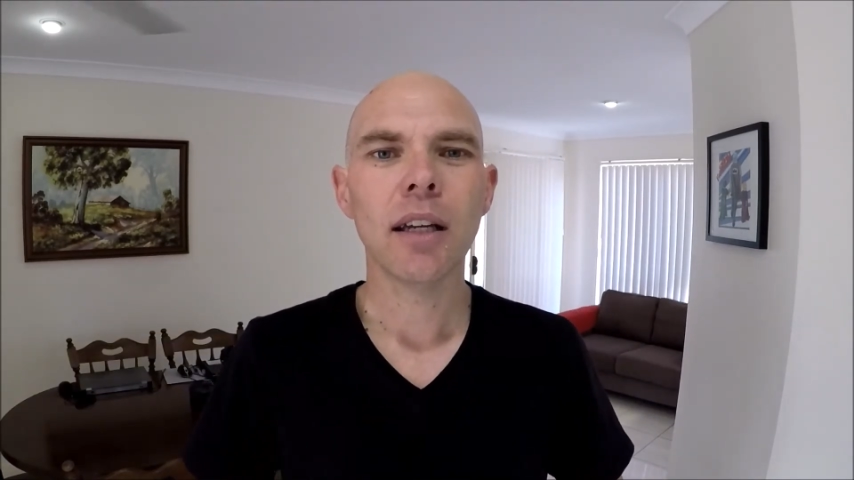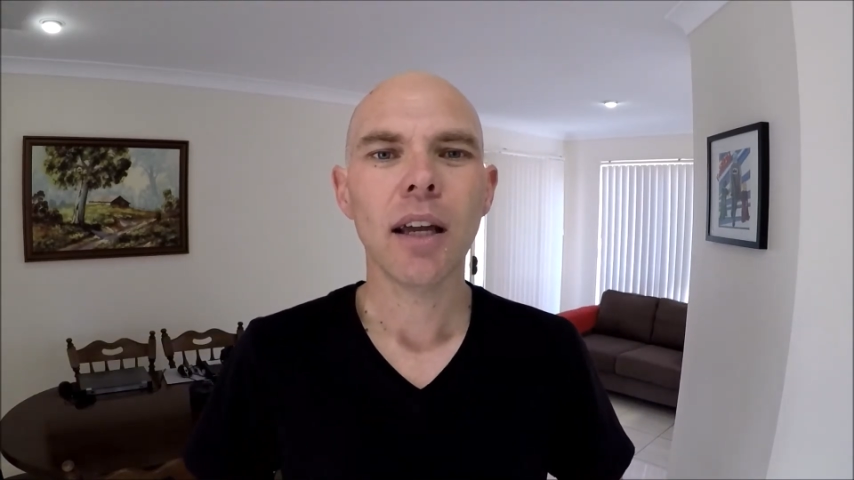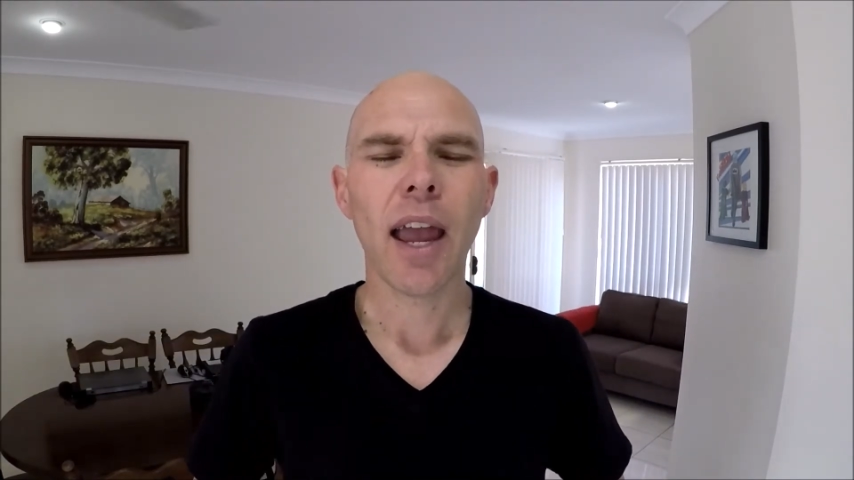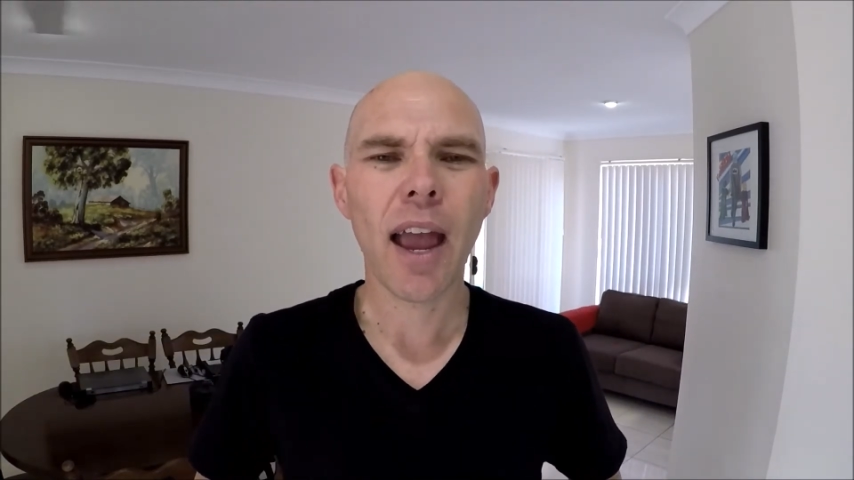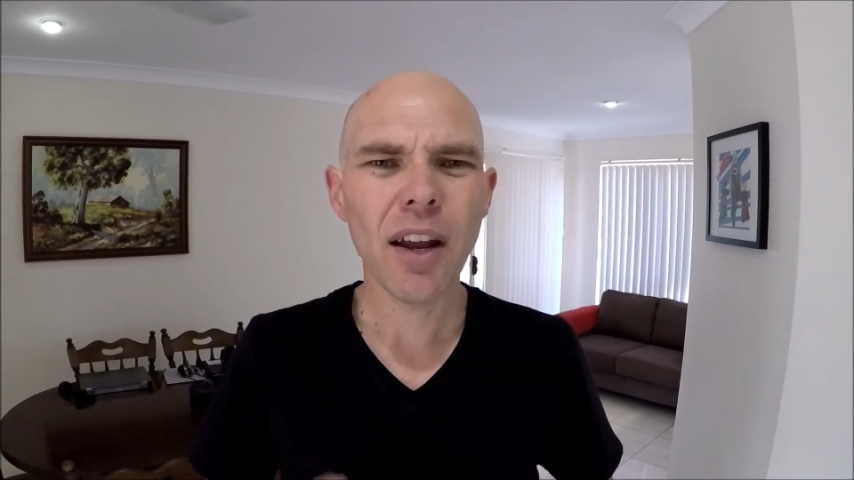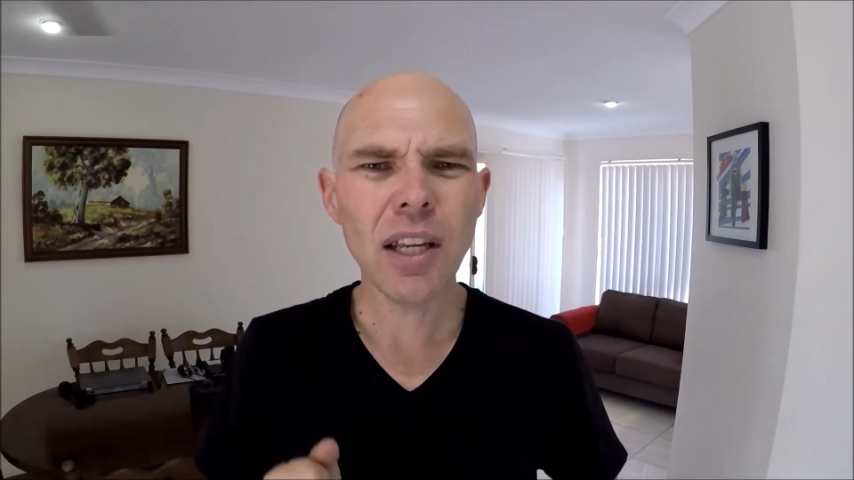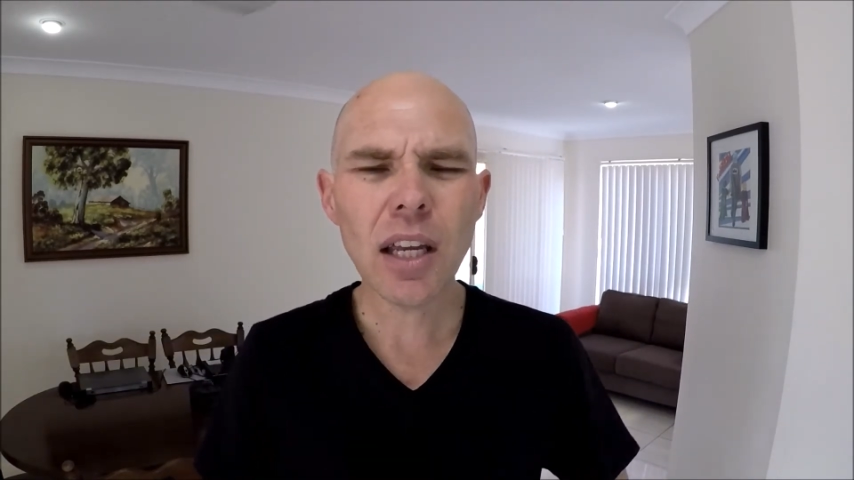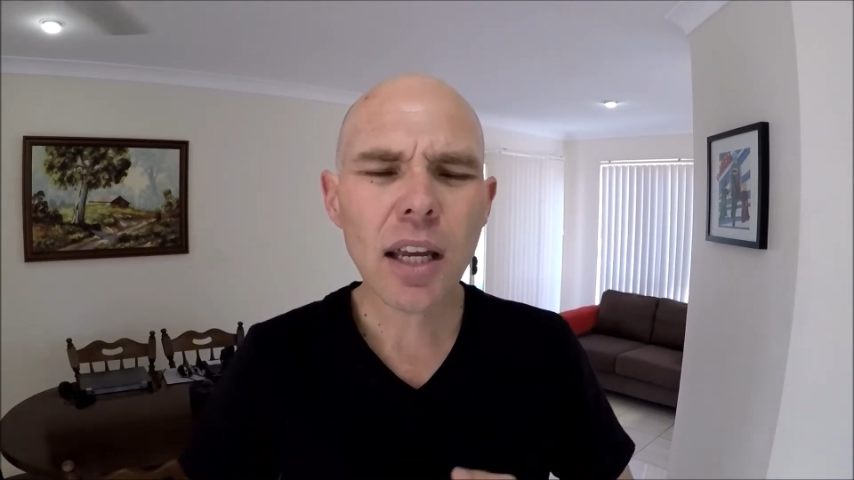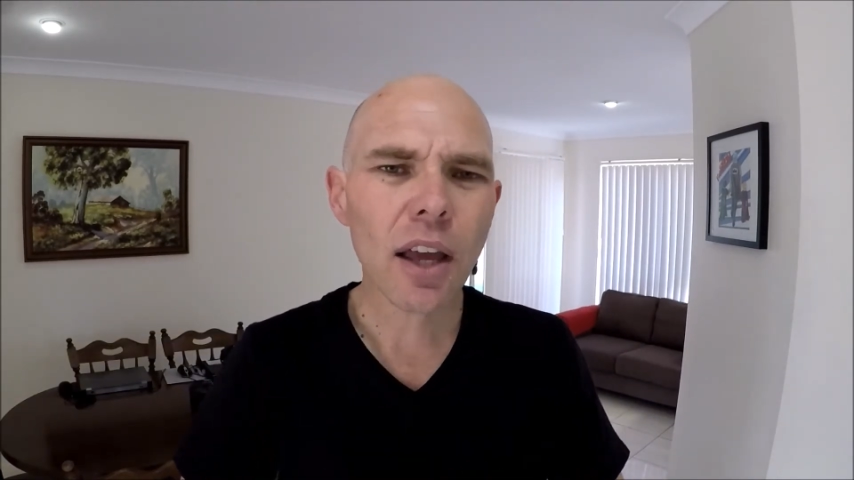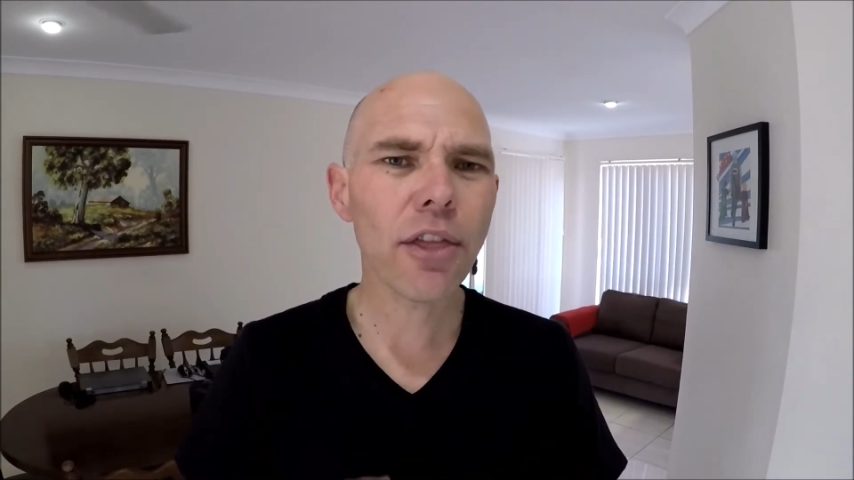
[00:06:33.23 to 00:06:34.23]
How do you
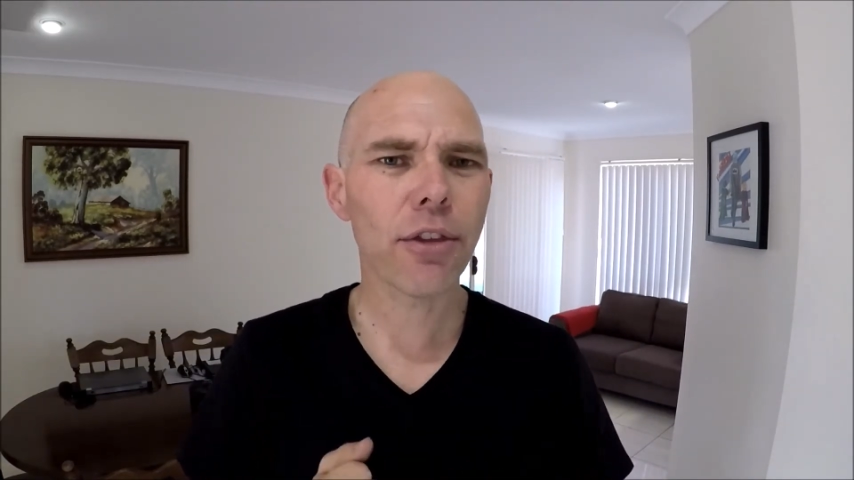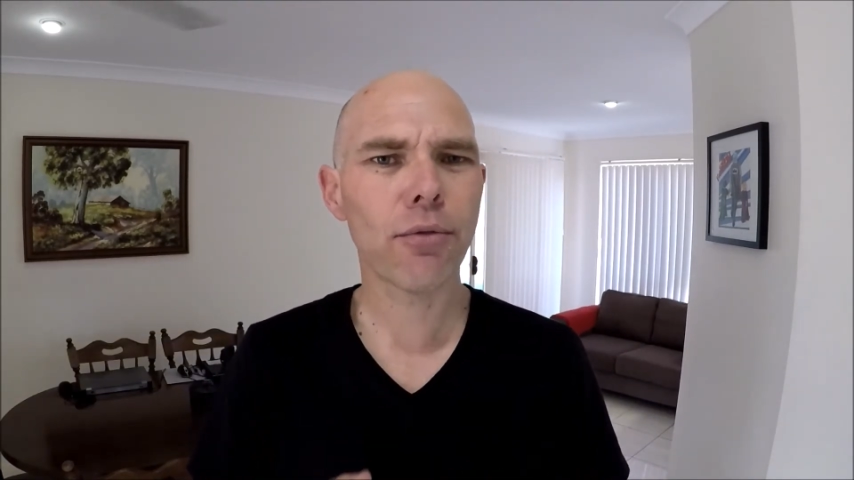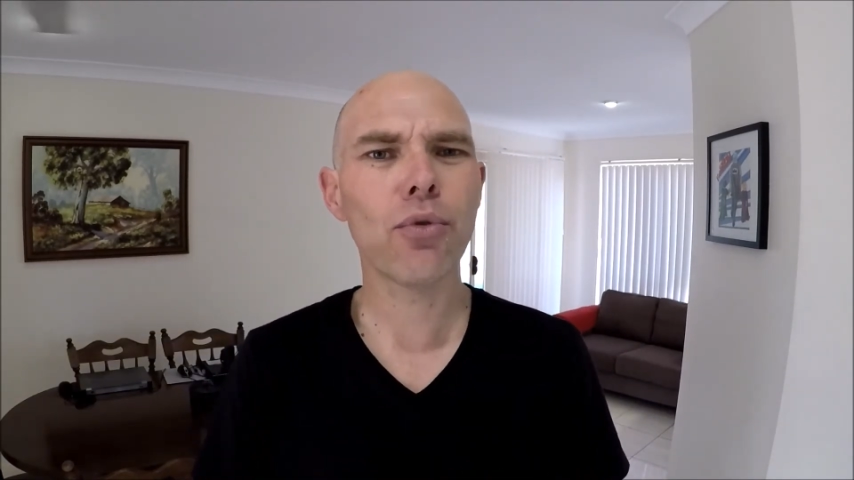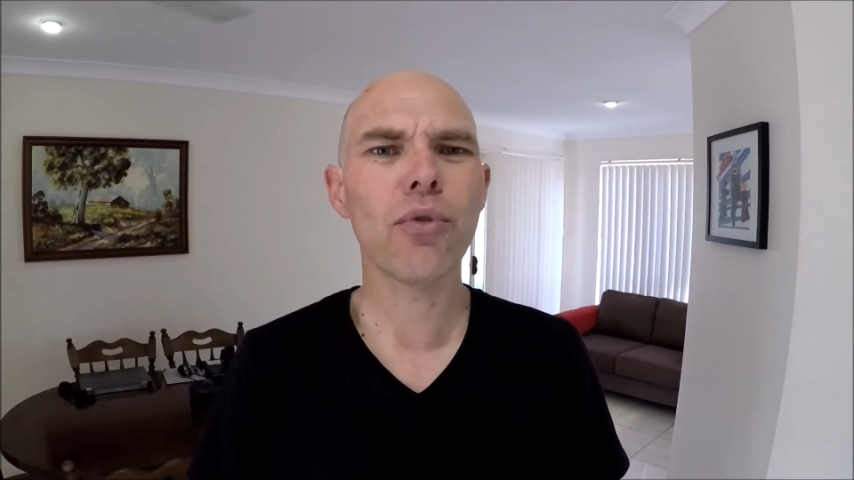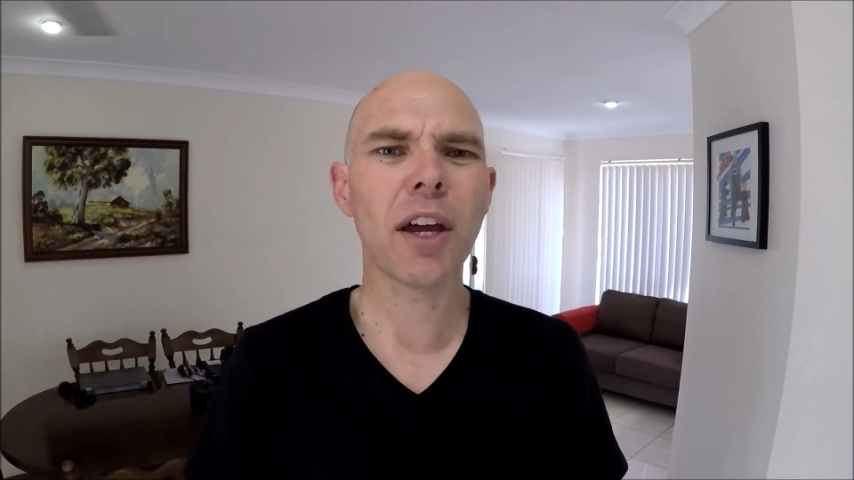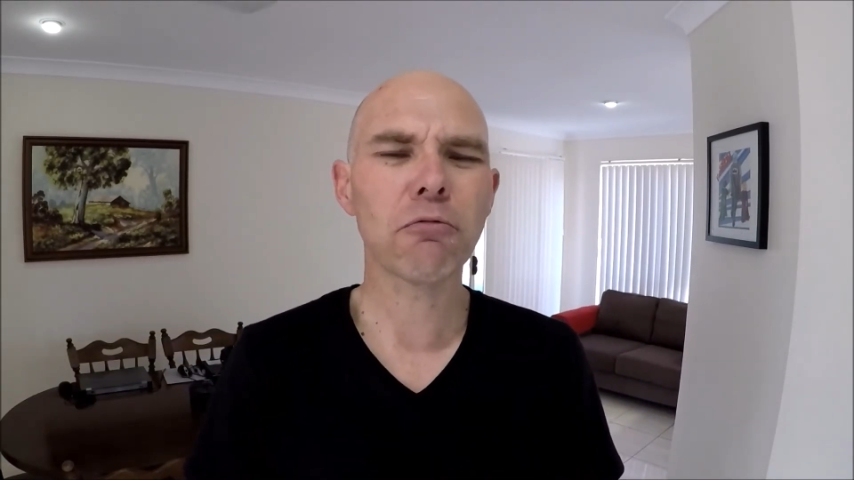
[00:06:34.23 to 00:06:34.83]
get through that